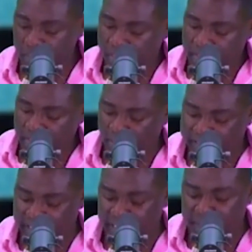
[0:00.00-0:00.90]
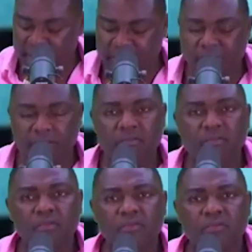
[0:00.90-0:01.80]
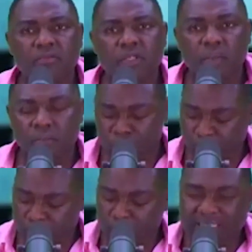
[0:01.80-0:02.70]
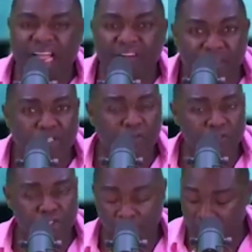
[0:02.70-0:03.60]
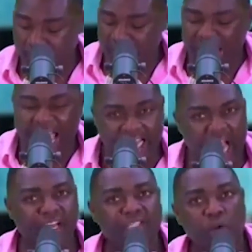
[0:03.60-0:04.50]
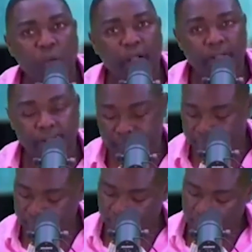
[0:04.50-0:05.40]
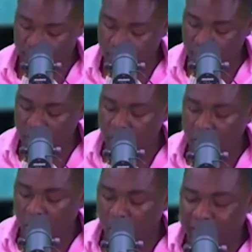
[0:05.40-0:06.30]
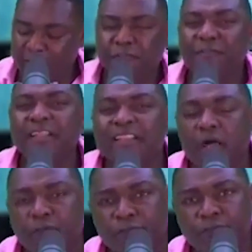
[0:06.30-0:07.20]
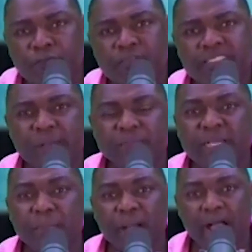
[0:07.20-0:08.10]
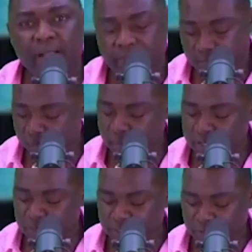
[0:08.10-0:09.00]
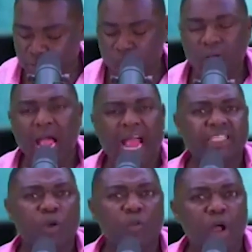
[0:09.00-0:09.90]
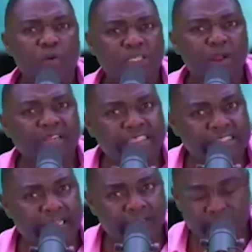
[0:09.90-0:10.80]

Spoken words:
there was another meeting between some government officials and Aisha Huang. On the 5th of September 2022, Aisha Huang was arrested.